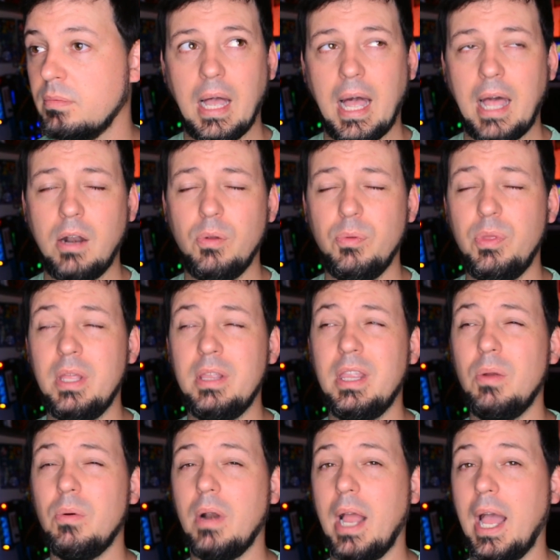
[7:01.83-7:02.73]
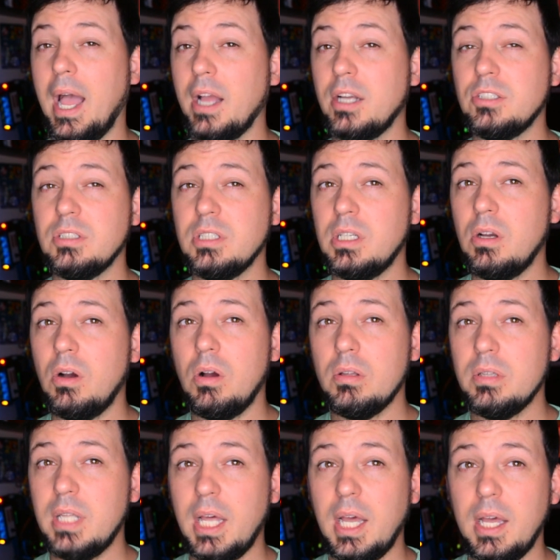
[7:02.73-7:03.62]
I don't think they were actually
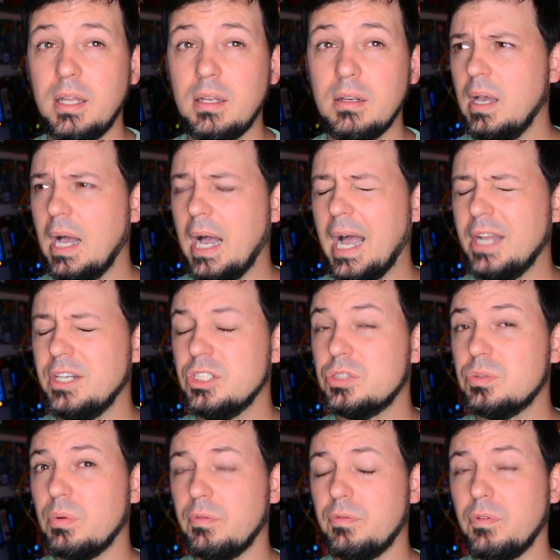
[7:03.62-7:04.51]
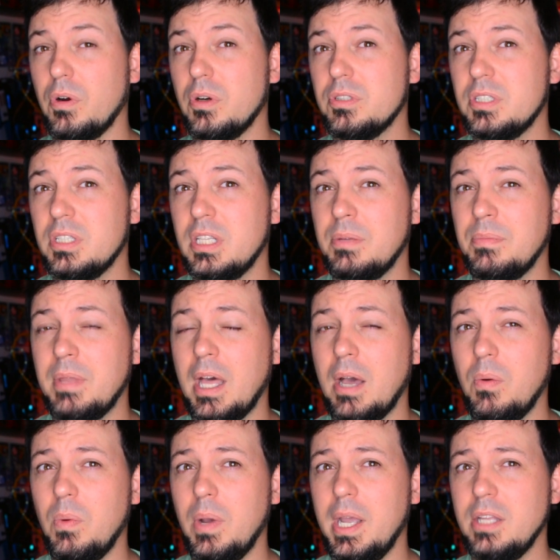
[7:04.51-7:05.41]
called that. I just referred to them
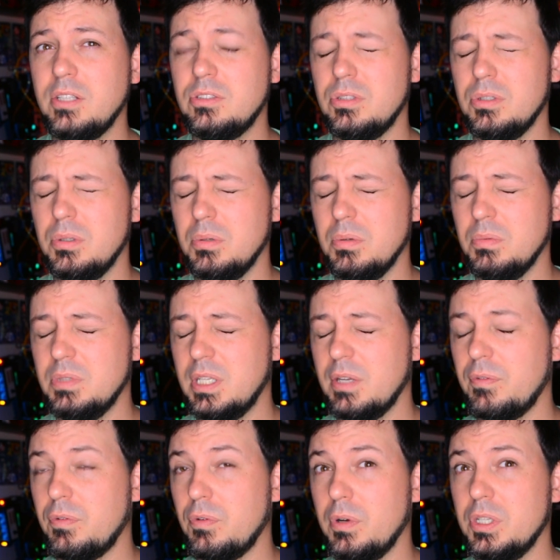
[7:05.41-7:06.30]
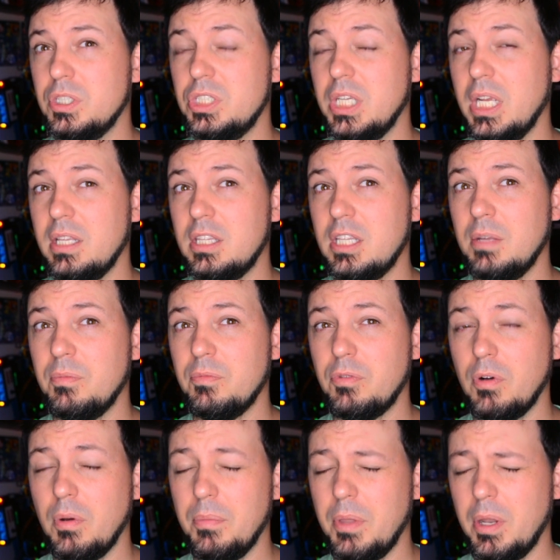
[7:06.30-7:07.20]
that way to differentiate them
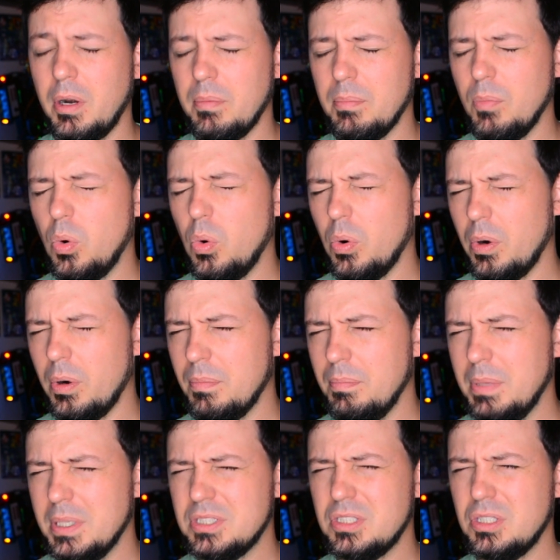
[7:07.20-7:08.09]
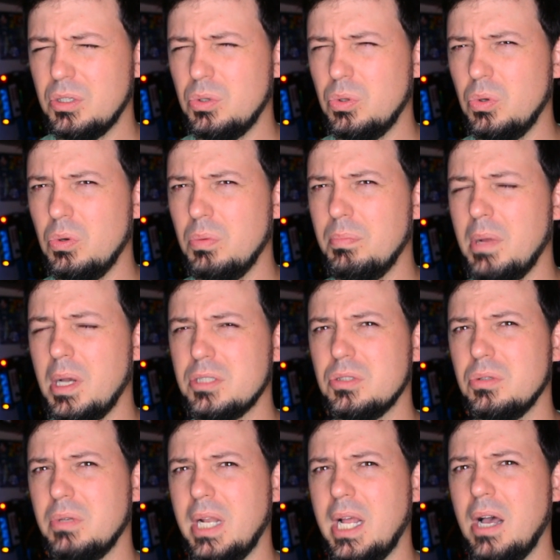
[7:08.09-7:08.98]
from their more mystical,
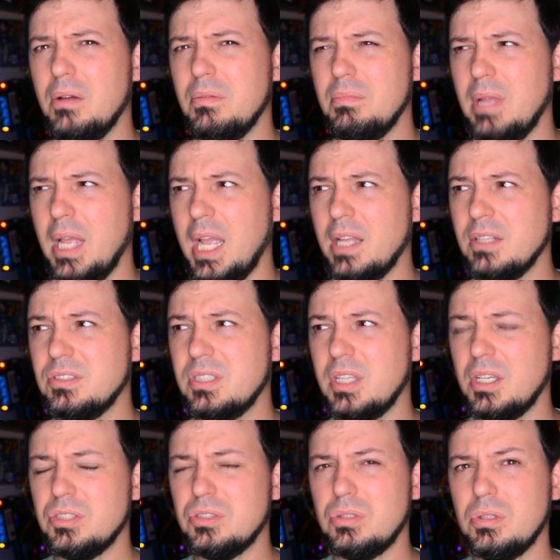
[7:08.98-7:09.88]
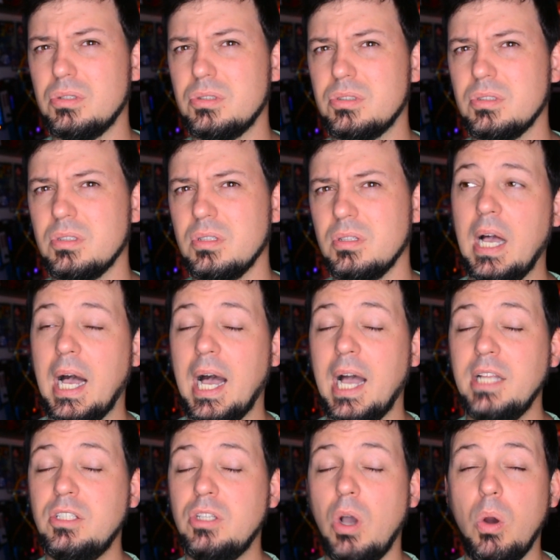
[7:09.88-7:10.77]
muscled out ancestors.
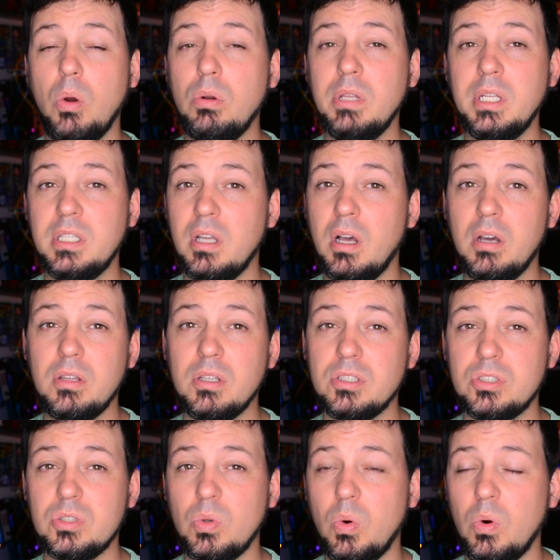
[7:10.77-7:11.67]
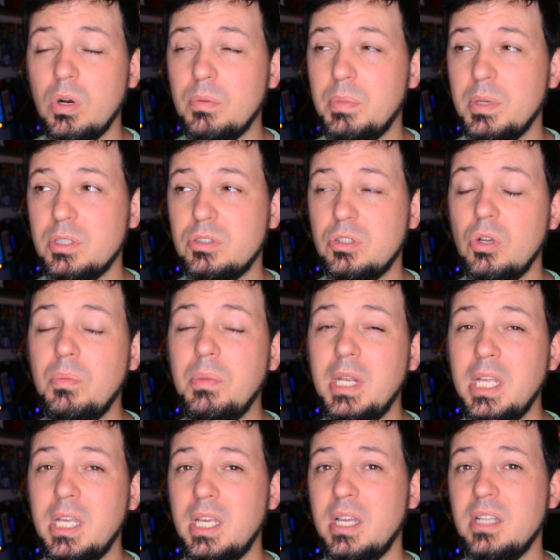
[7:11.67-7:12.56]
I totally dug the sword, but too
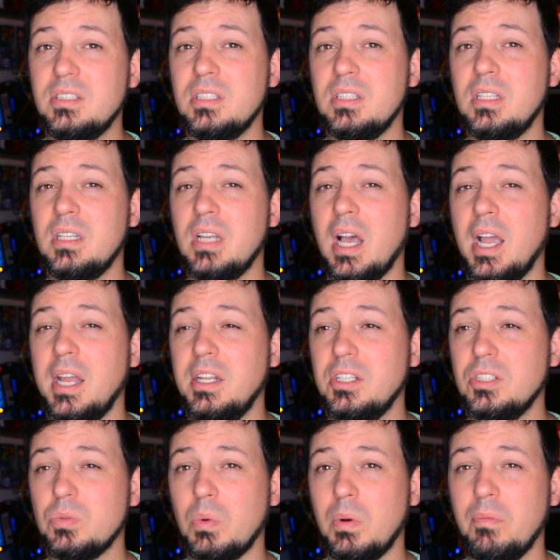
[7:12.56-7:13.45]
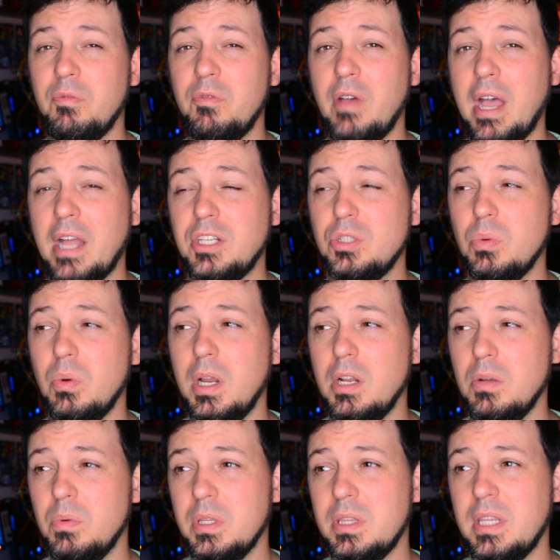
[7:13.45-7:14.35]
many kids in the 90s were
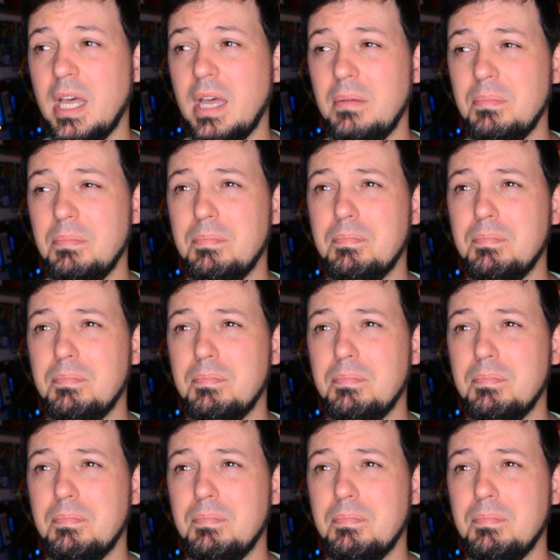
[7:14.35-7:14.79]
infatuated with that